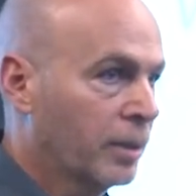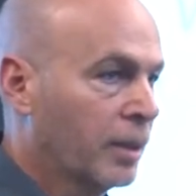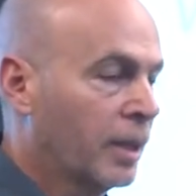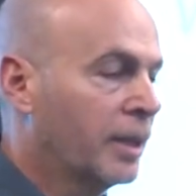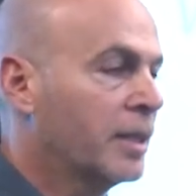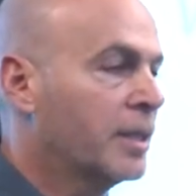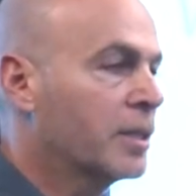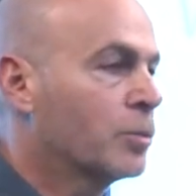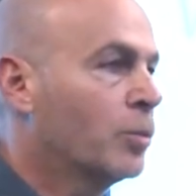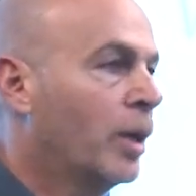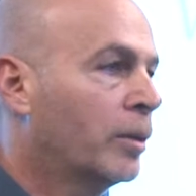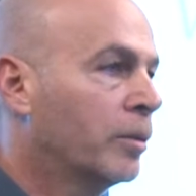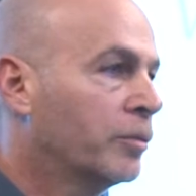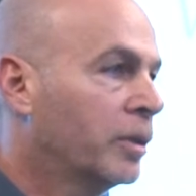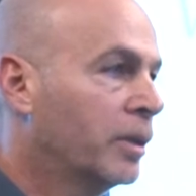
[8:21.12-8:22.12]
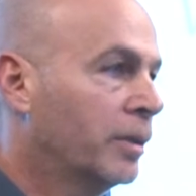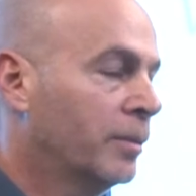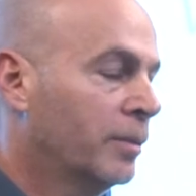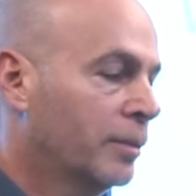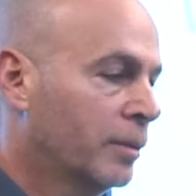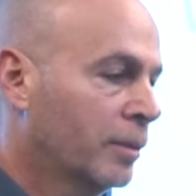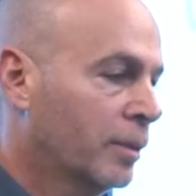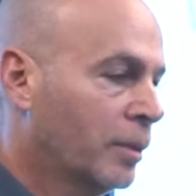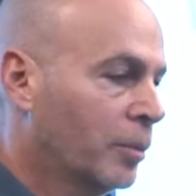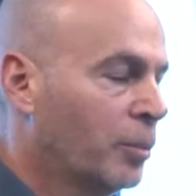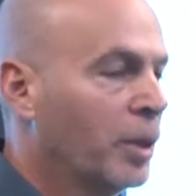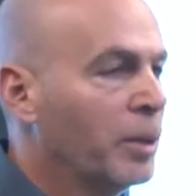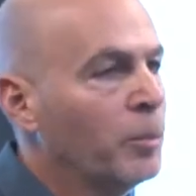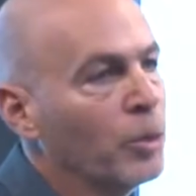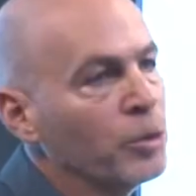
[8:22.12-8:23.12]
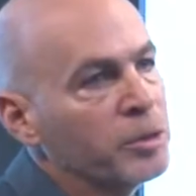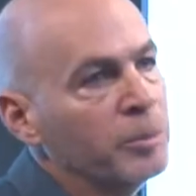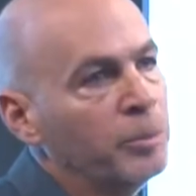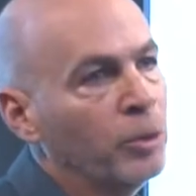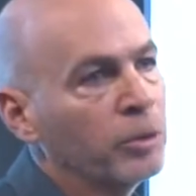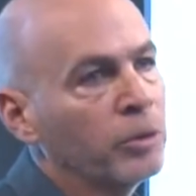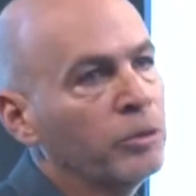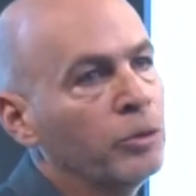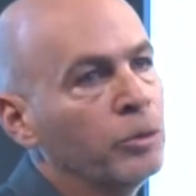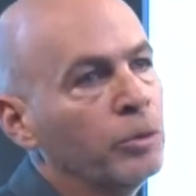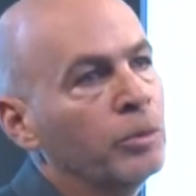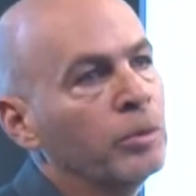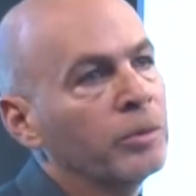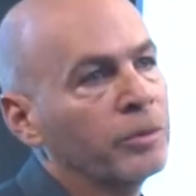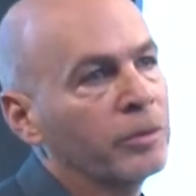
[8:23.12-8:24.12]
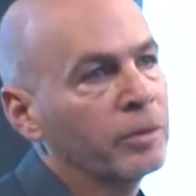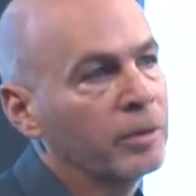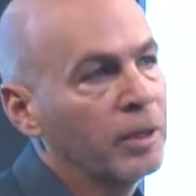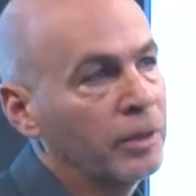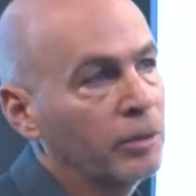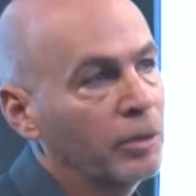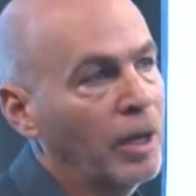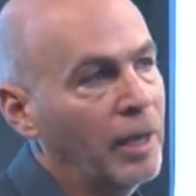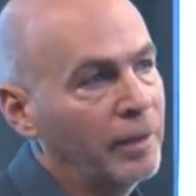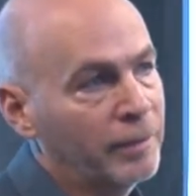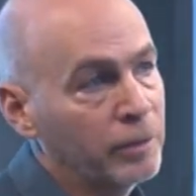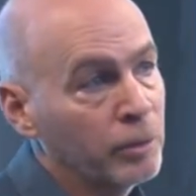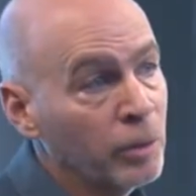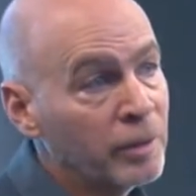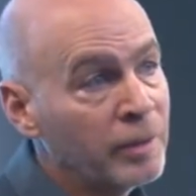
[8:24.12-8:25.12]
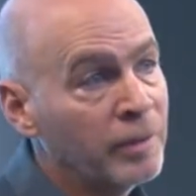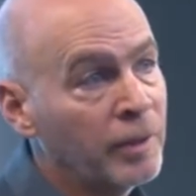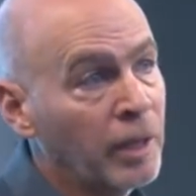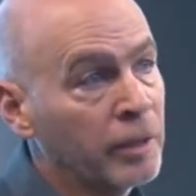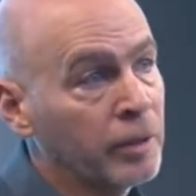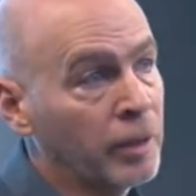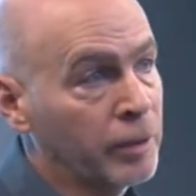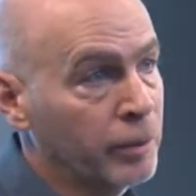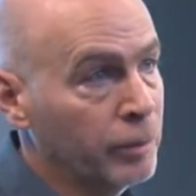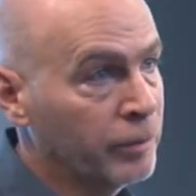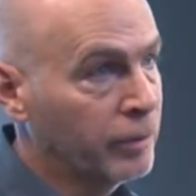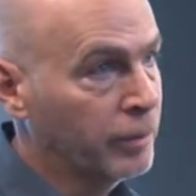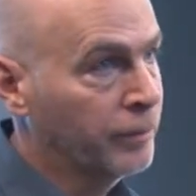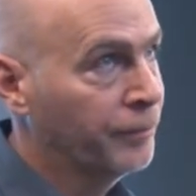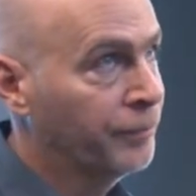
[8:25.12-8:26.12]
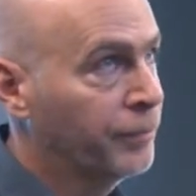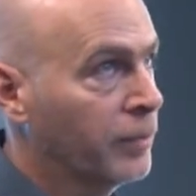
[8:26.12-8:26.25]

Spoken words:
And this is one of the most important tools that us, UX designers, are using.